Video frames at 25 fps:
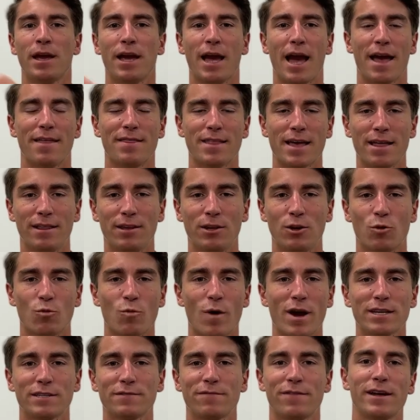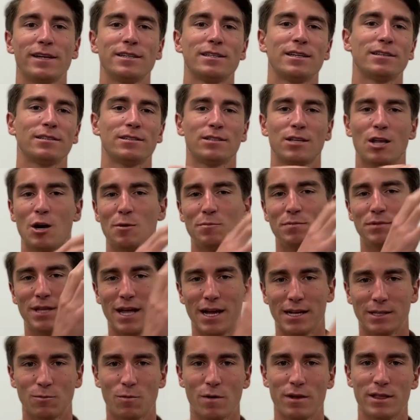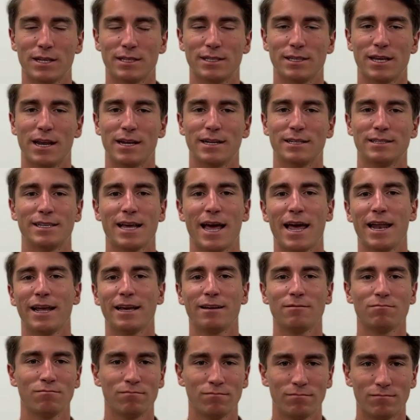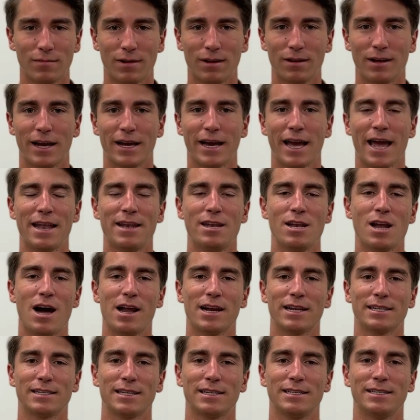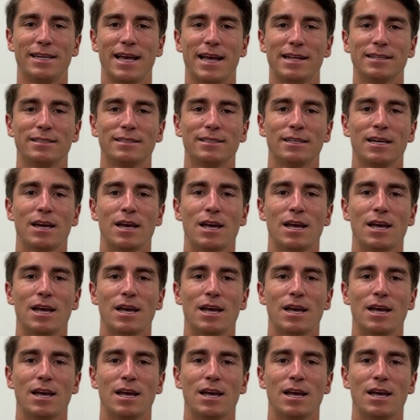And then your west-facing slopes, that's when the sun is setting. Again, not as intense.